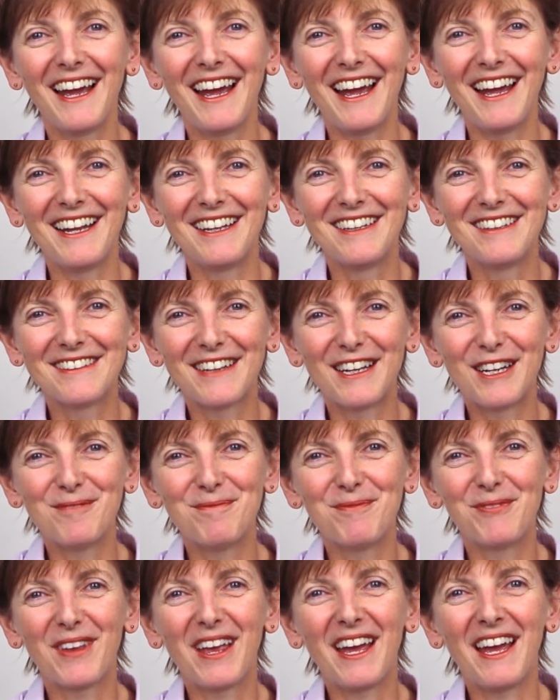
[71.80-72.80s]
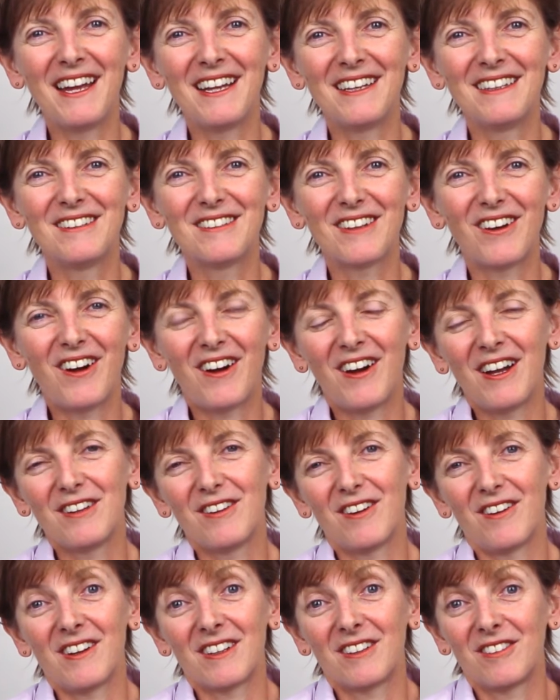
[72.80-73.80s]
and I
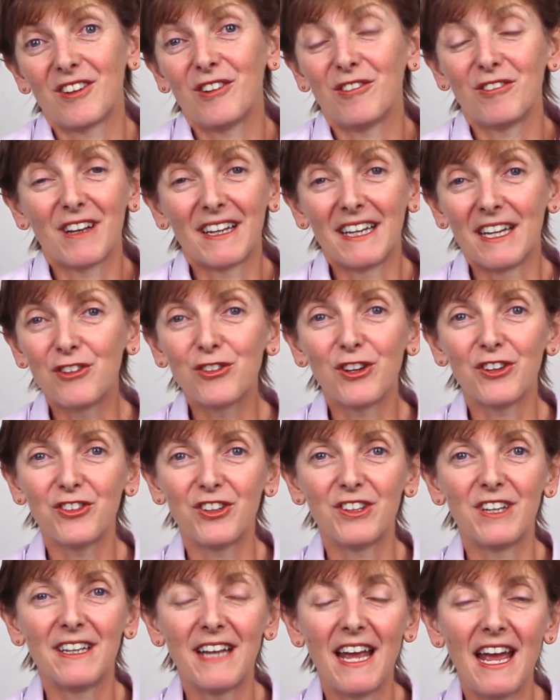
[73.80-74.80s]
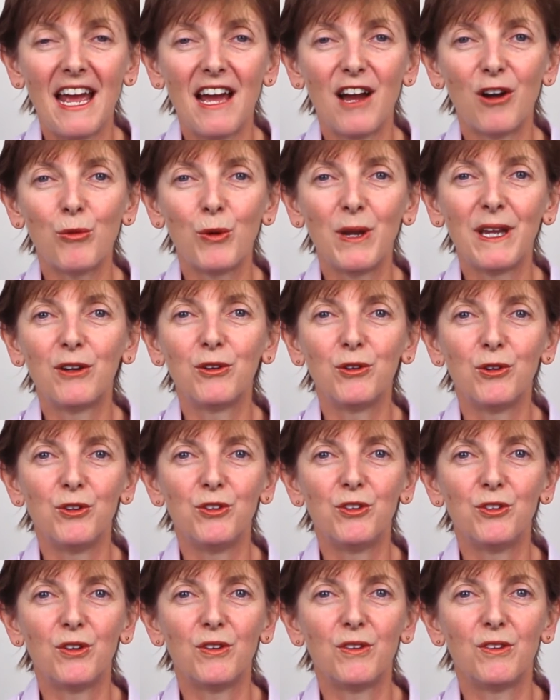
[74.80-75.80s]
got really interested in how we
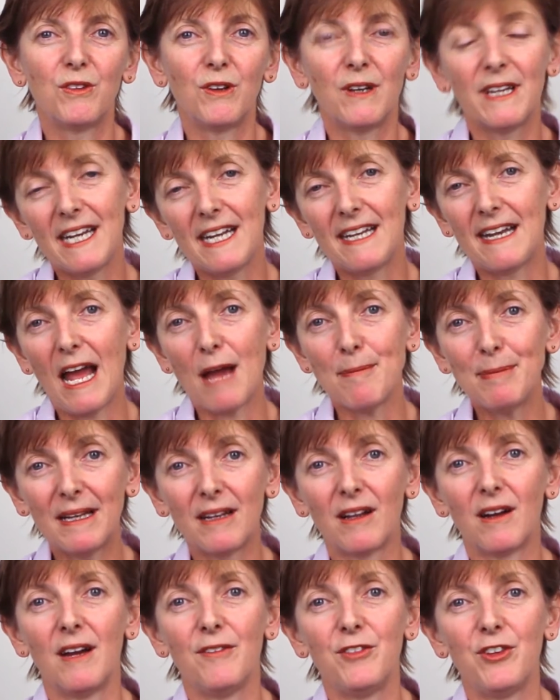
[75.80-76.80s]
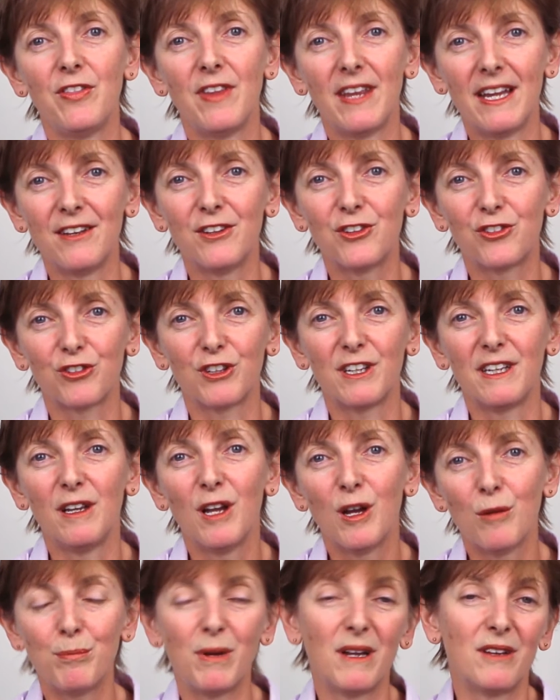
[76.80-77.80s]
could lead happy lives in the industry
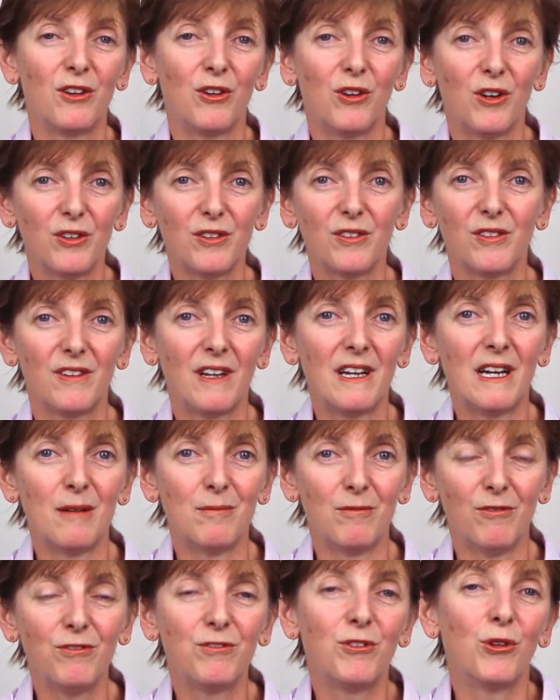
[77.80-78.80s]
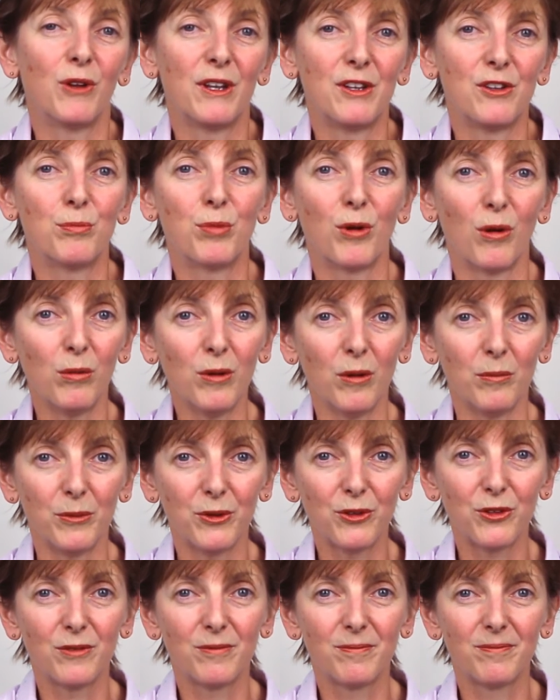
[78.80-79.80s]
but not fall into
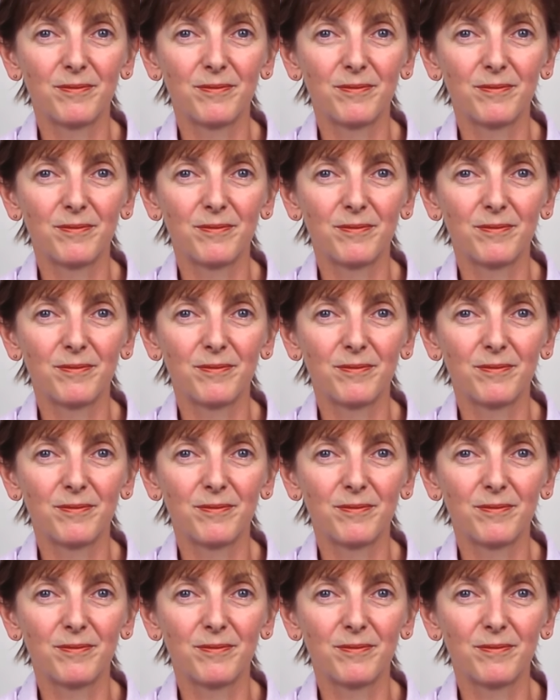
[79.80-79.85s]
problems.